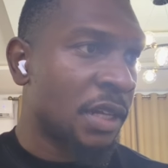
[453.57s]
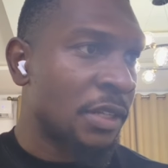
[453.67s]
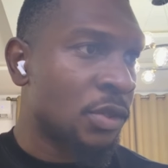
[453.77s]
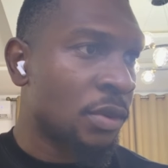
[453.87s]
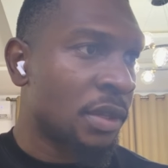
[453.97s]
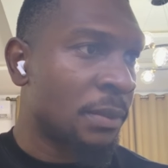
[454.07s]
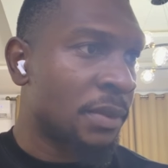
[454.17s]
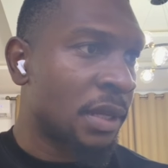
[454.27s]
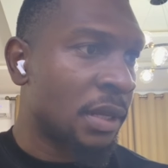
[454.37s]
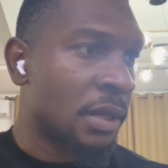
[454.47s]
I told them
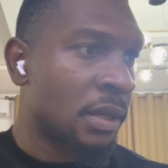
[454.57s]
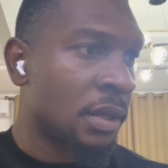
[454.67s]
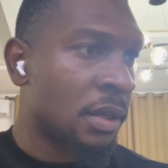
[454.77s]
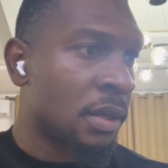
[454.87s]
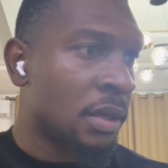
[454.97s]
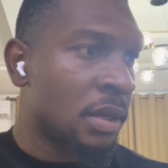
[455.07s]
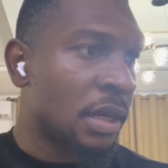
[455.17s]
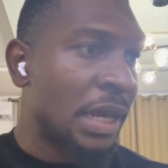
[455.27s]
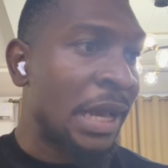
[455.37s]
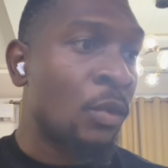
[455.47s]
that
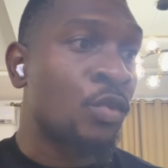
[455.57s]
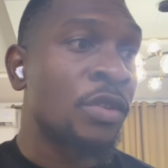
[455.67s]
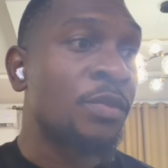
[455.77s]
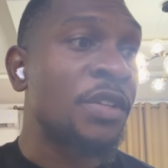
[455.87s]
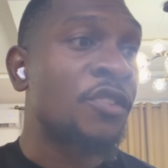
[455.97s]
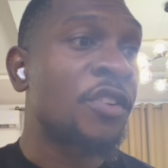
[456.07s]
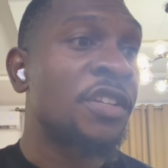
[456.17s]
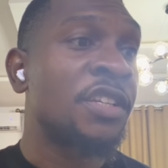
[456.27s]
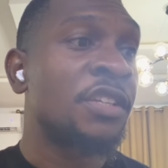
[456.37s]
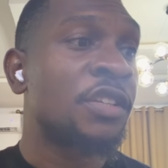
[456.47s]
I won't be
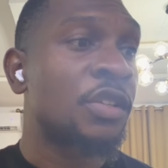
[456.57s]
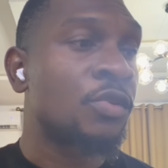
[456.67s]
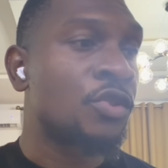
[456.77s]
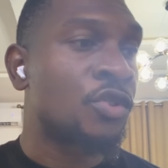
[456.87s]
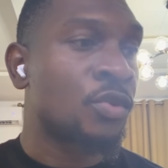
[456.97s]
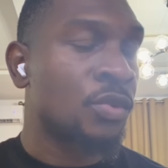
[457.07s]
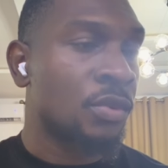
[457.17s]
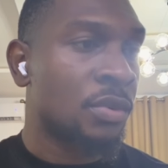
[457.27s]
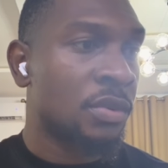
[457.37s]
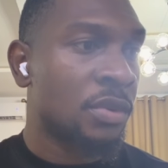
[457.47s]
trading till June,
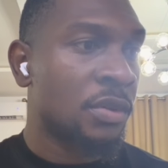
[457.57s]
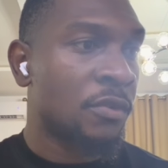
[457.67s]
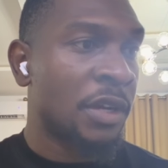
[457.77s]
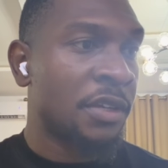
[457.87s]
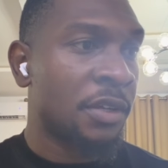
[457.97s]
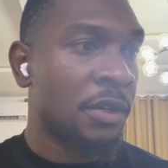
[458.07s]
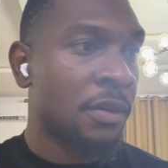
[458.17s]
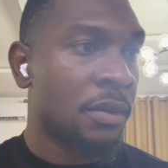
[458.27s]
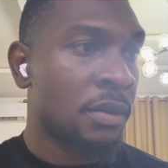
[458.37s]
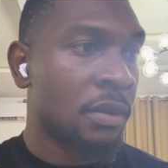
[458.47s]
right here.
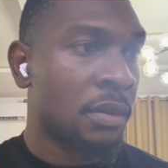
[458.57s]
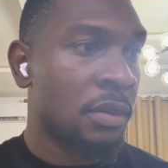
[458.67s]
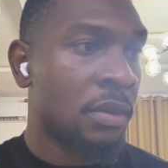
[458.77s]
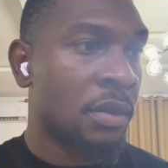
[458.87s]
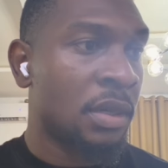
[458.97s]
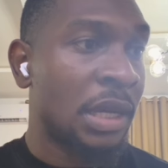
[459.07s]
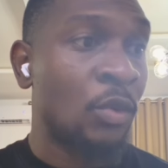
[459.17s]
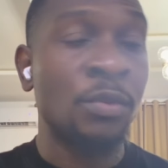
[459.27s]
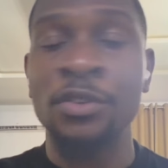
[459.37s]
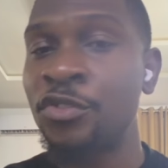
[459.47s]
I
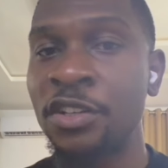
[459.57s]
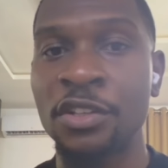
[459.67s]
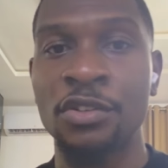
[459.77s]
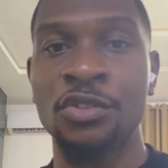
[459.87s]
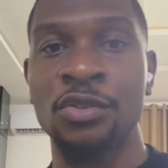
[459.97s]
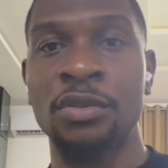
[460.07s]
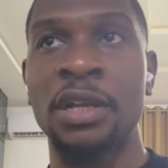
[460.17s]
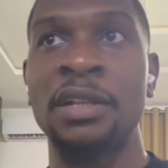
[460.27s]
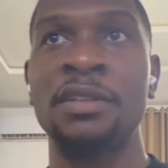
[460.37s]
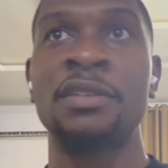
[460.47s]
won't be trading till June,
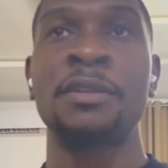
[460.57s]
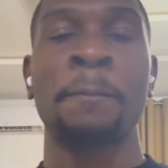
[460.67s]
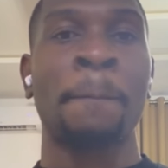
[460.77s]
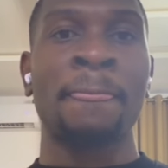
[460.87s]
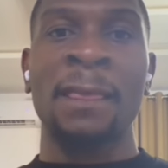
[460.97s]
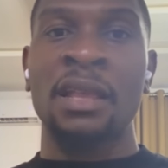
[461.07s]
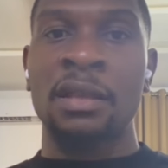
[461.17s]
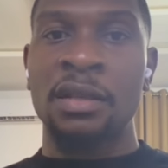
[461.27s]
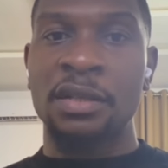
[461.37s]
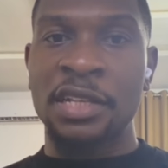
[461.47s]
and
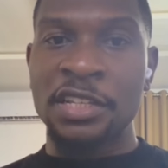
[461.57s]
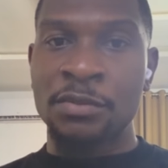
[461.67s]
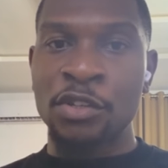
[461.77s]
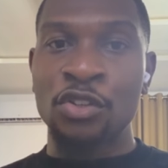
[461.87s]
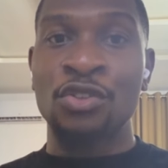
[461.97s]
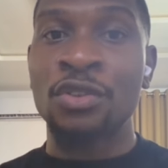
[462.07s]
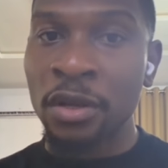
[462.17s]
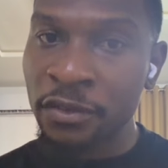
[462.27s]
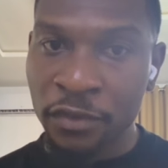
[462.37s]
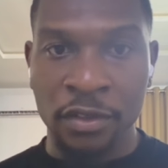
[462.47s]
that's me
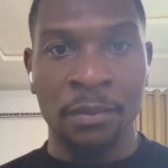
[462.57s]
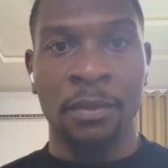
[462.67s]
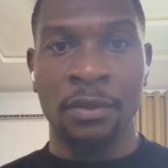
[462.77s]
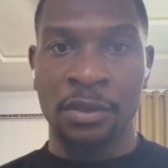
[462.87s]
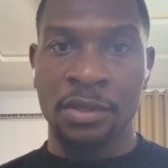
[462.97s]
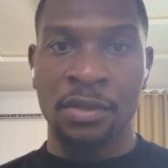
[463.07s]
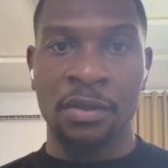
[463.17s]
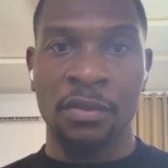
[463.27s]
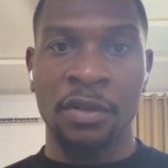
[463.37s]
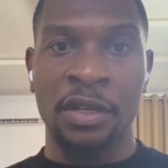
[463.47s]
done for the month,
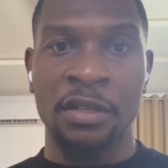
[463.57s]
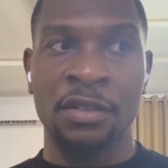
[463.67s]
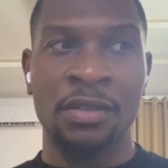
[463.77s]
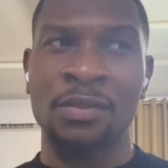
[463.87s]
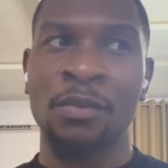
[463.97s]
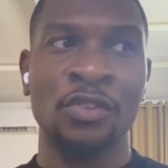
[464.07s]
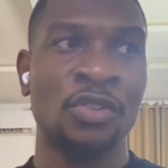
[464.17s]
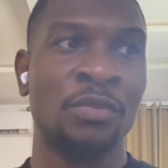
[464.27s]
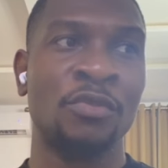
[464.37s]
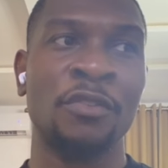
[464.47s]
right? This month
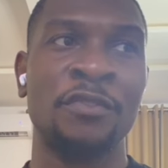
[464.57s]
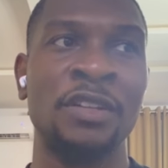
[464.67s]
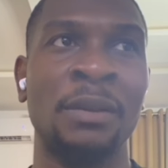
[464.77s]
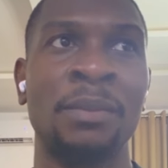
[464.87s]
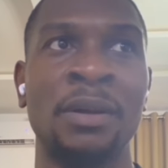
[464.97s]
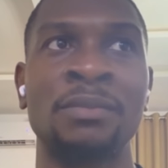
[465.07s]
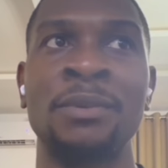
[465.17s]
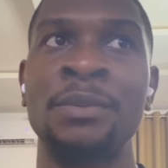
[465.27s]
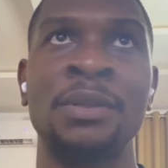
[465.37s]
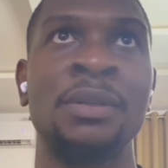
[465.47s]
should be roughly about
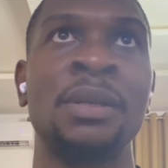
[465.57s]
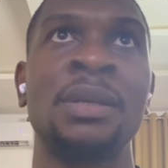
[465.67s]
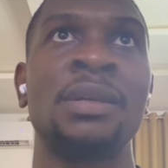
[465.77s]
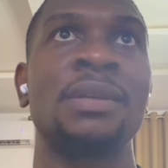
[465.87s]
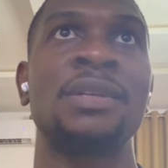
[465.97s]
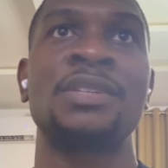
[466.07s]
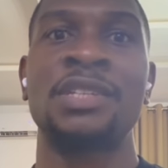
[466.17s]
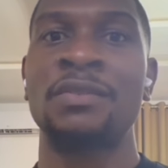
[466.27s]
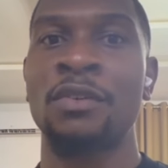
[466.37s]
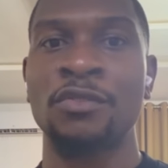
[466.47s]
maybe a
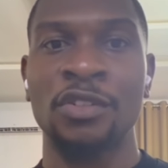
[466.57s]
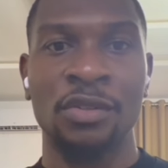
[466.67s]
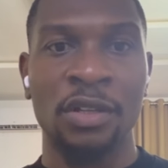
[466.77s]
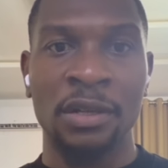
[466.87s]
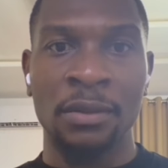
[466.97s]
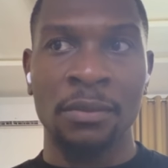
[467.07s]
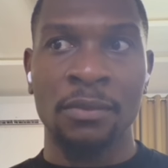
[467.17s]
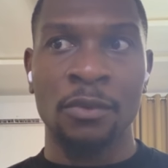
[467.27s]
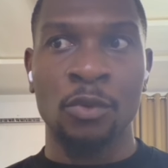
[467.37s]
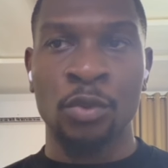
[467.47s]
$700
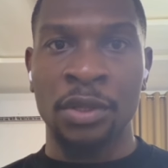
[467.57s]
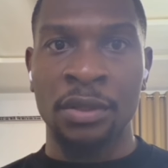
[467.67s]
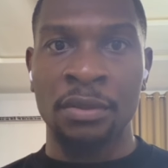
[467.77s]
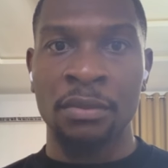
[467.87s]
win.